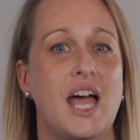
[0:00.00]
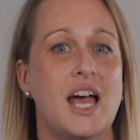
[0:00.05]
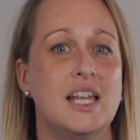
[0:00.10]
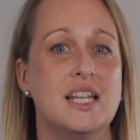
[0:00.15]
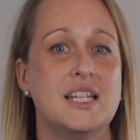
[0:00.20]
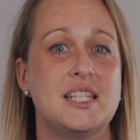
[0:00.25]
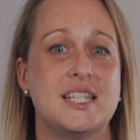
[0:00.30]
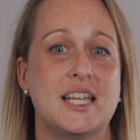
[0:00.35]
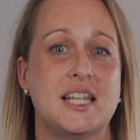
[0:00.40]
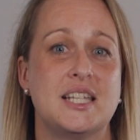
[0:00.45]

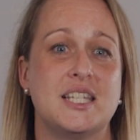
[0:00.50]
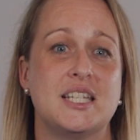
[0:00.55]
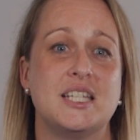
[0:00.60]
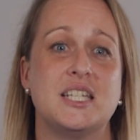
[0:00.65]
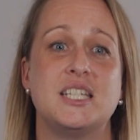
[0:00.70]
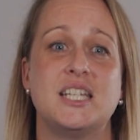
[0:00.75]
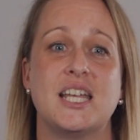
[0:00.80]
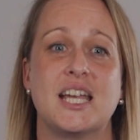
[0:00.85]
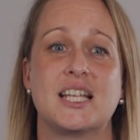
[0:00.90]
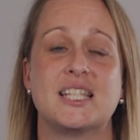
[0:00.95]
colour sensor
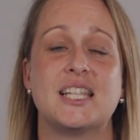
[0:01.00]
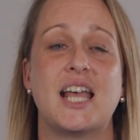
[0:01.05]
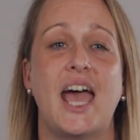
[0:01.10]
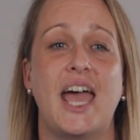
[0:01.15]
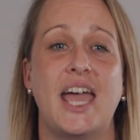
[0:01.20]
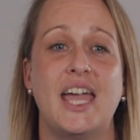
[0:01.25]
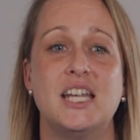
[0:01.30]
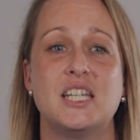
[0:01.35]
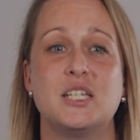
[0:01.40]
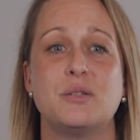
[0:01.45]
detects
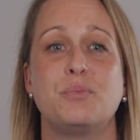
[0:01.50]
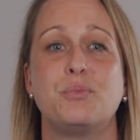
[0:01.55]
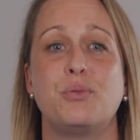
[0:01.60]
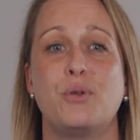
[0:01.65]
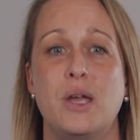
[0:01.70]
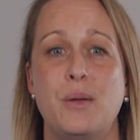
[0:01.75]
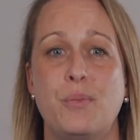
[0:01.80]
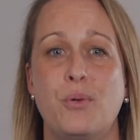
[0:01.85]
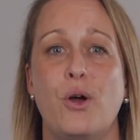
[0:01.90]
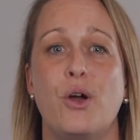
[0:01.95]
eight
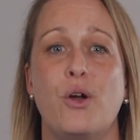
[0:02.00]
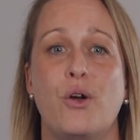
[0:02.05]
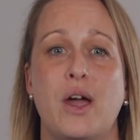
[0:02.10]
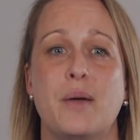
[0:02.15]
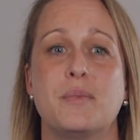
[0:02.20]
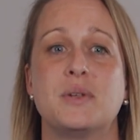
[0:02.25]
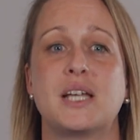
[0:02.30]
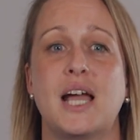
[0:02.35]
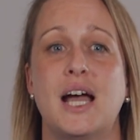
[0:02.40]
pre-programmed